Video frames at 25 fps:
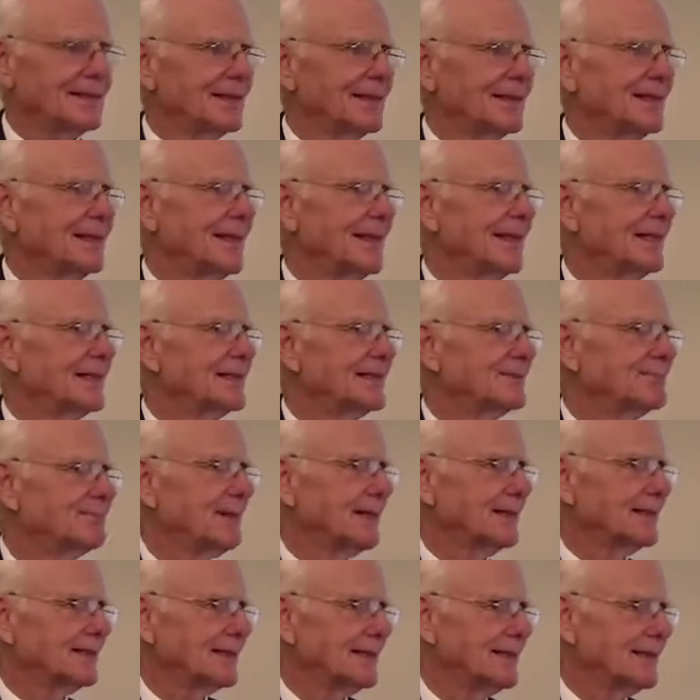They
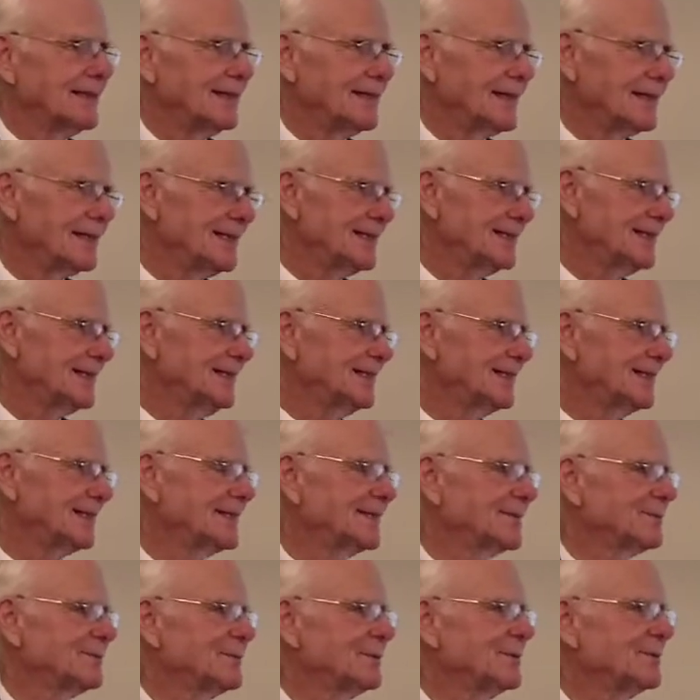expected that
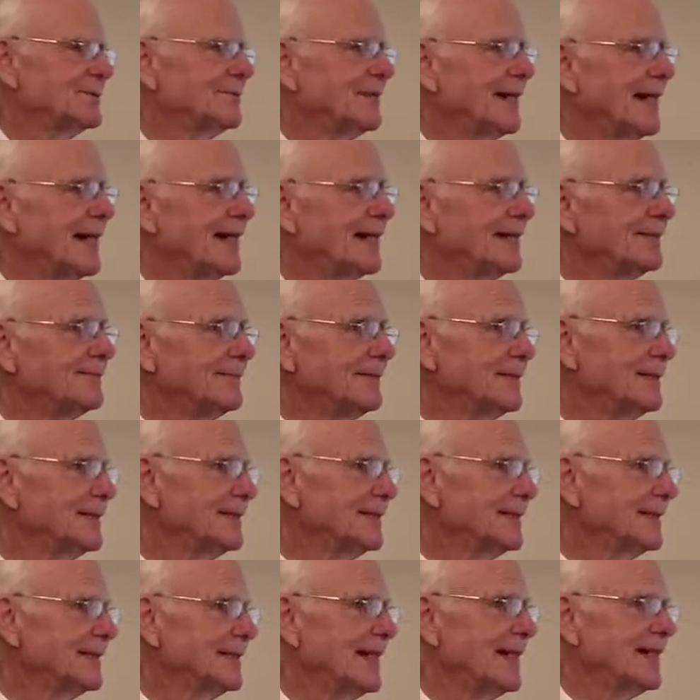Jesus would arrive
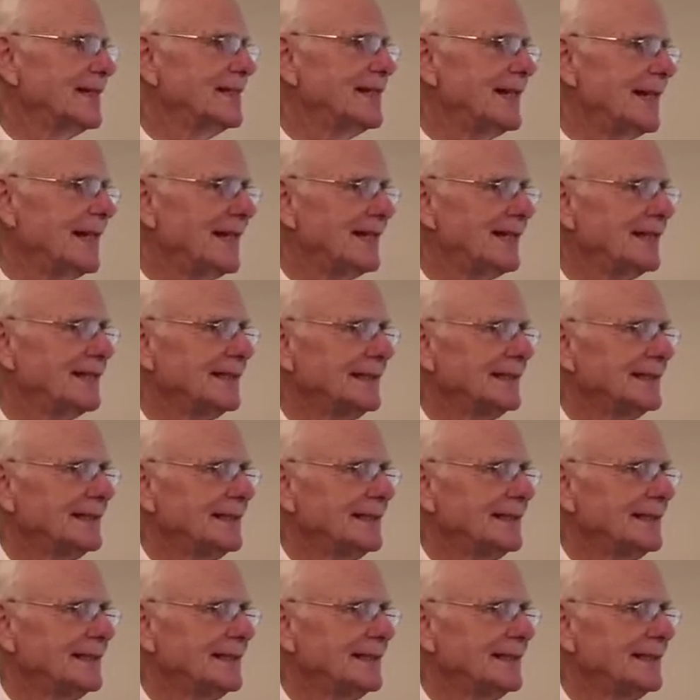during that day.